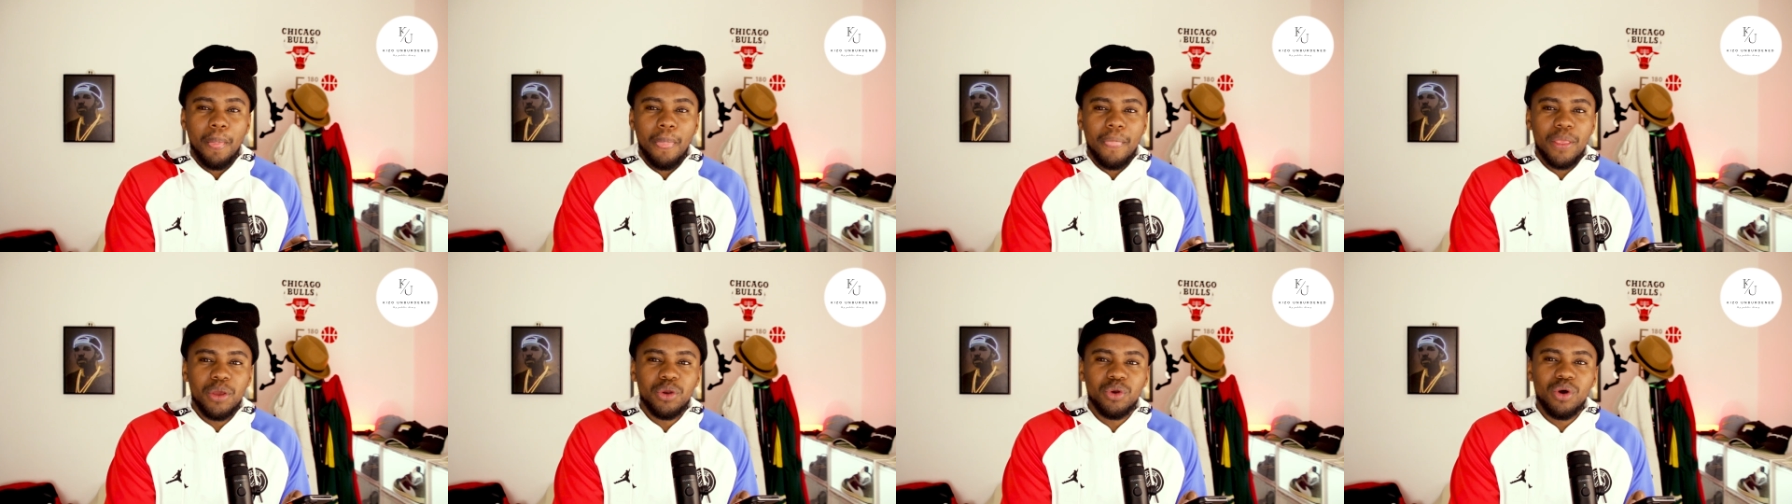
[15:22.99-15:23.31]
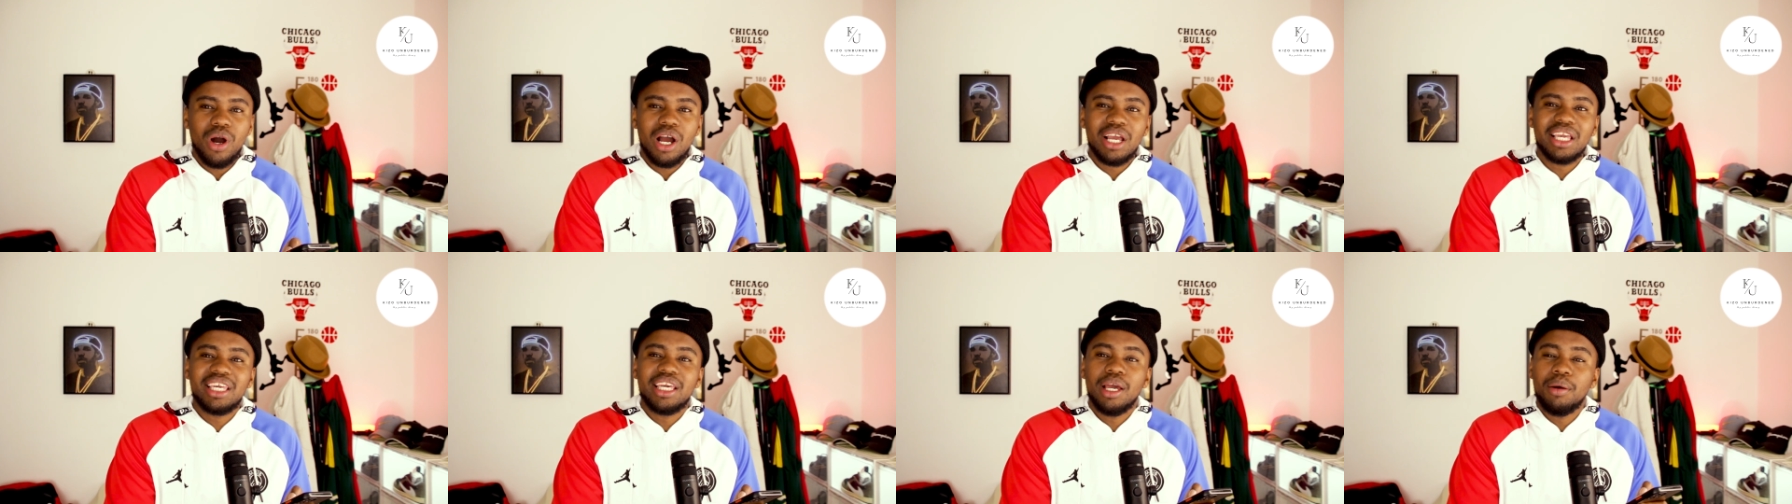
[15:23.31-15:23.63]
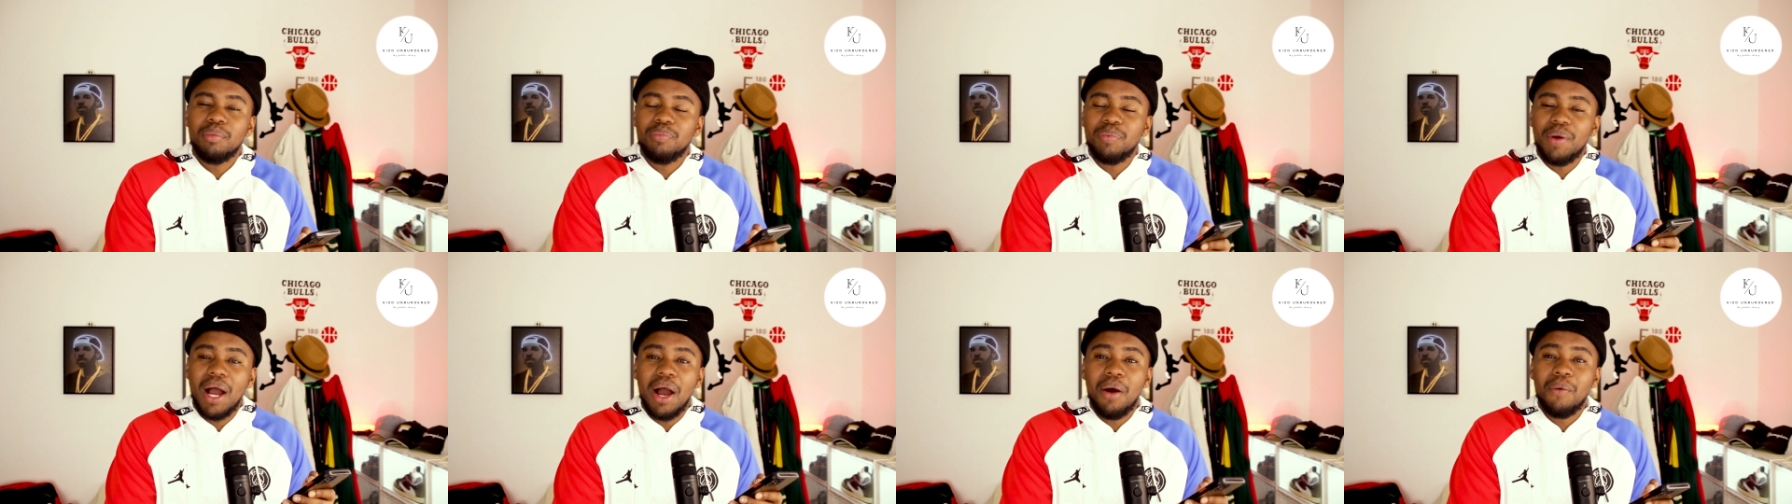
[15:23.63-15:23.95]
You know,
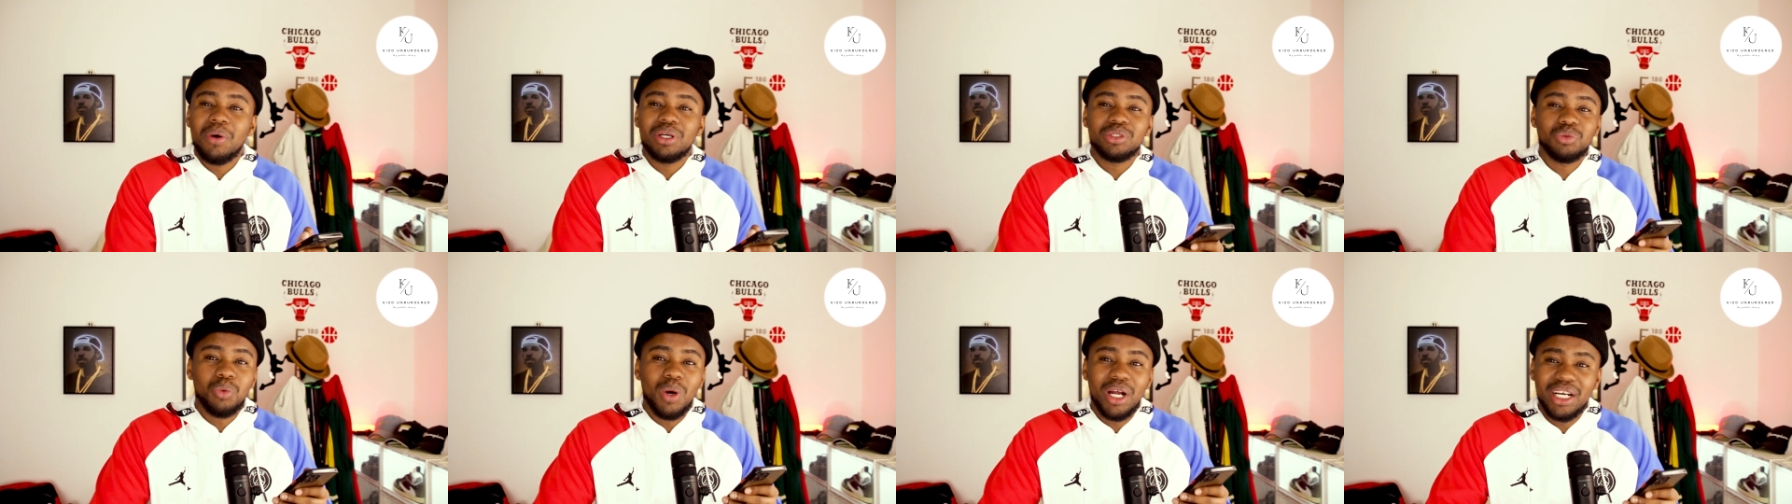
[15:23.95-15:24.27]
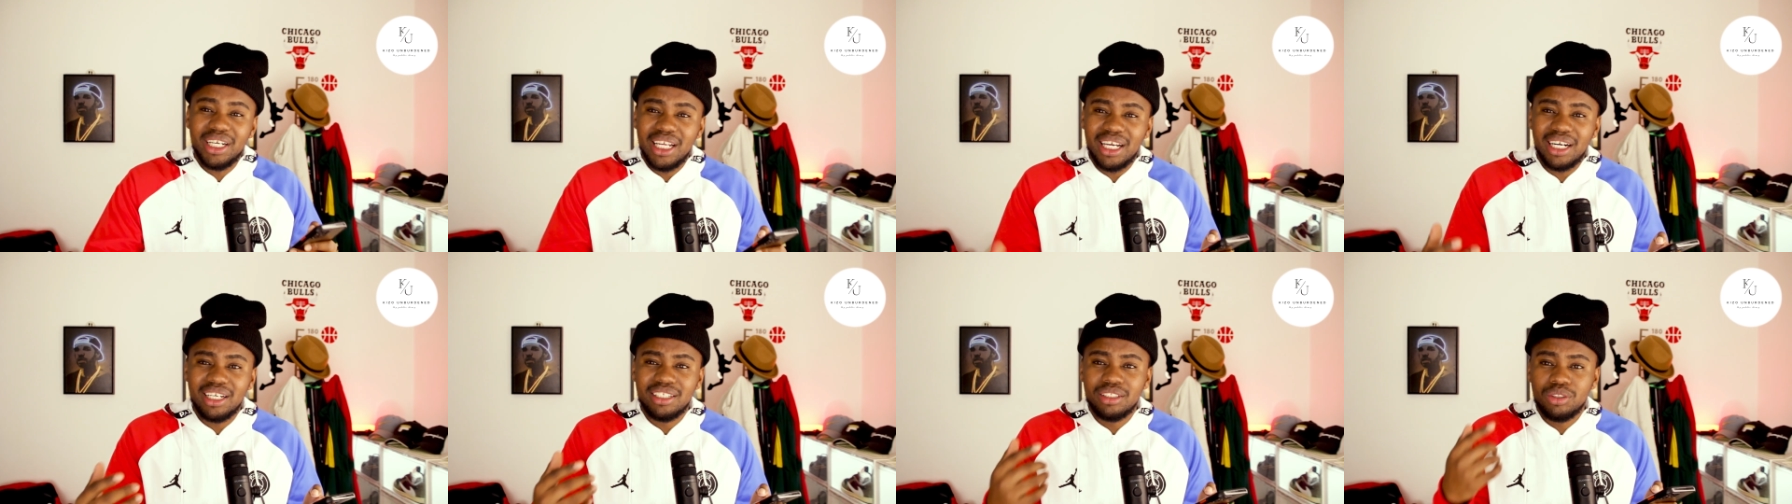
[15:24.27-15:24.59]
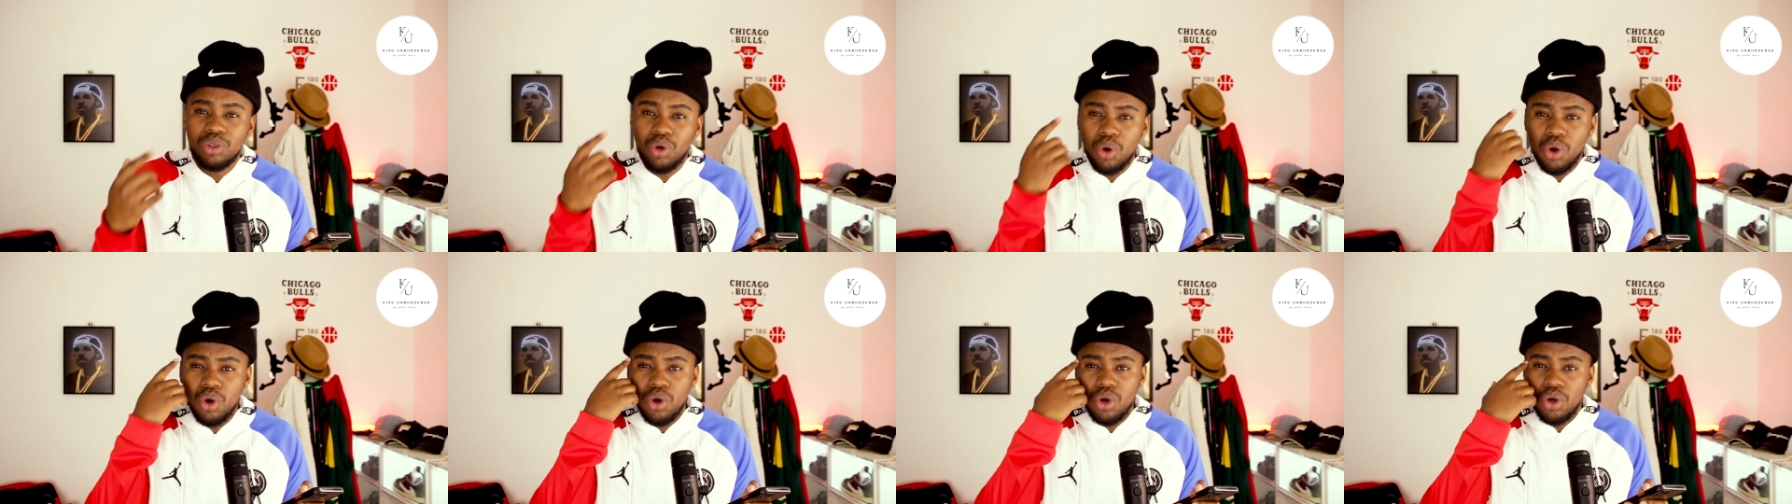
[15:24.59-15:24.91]
I was wondering,
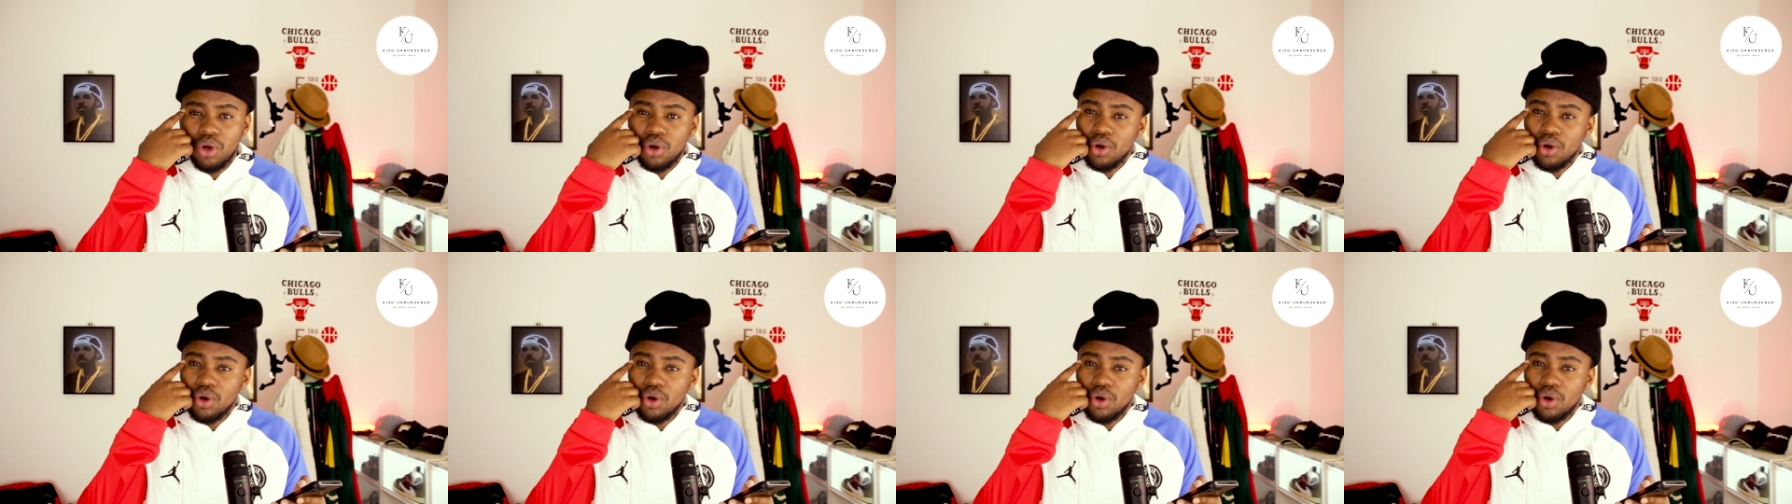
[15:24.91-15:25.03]
yo,